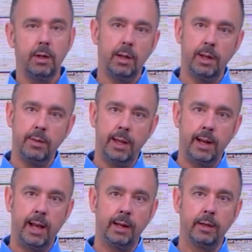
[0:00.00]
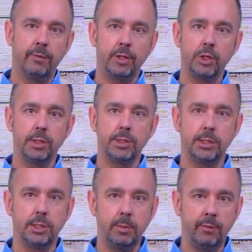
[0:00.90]
And then on a conventional
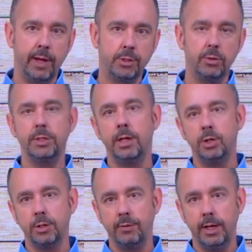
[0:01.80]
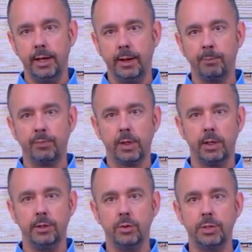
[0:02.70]
system, you've got two stages of heating
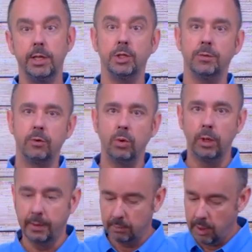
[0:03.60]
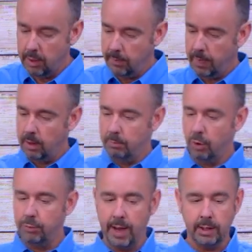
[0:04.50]
and two stages of cooling.
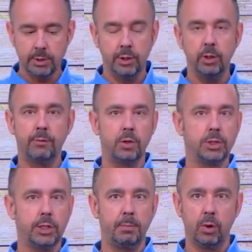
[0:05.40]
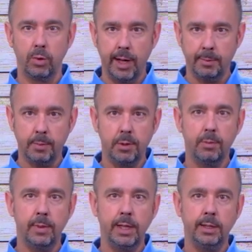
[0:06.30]
Both models are universally programmable,
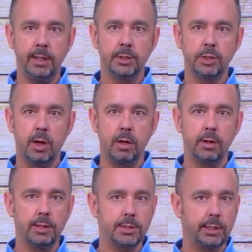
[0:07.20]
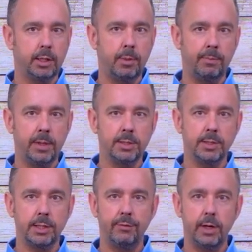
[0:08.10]
meaning the installer can set them up as a
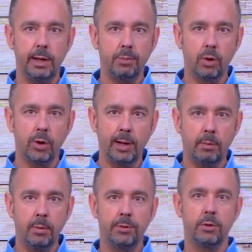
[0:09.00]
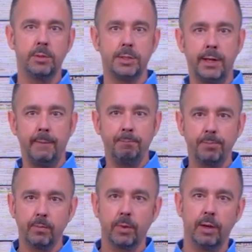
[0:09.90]
seven-day programmable thermostat,
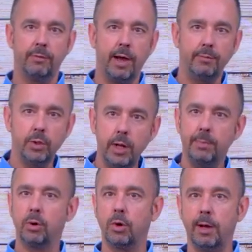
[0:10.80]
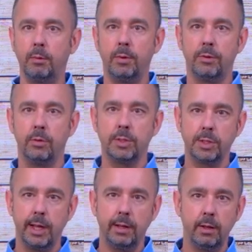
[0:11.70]
a five two-day programmable
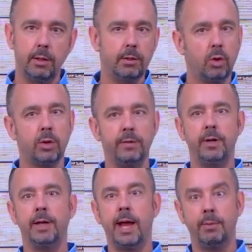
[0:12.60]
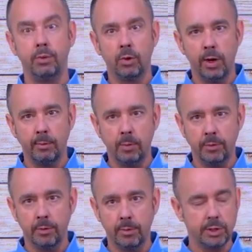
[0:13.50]
thermostat, or even a non-programmable
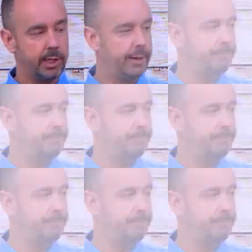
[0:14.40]
thermostat.